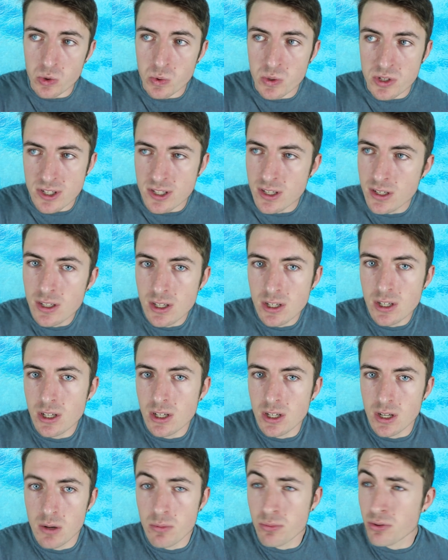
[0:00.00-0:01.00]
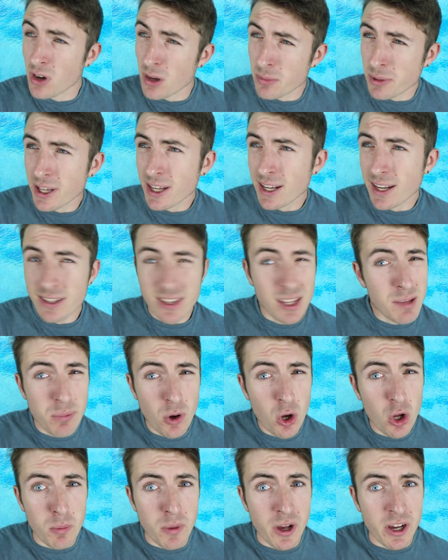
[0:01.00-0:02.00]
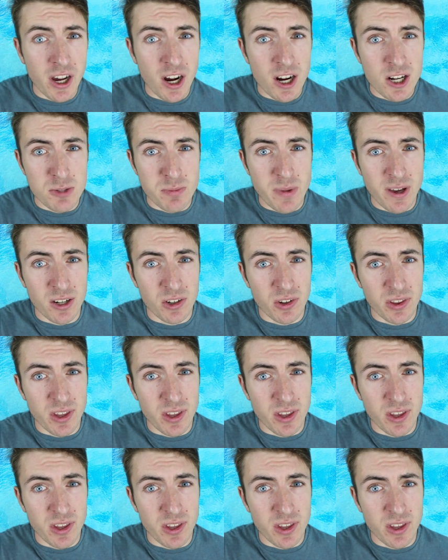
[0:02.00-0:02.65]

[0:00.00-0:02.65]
who is probably collecting Pokemon cards back in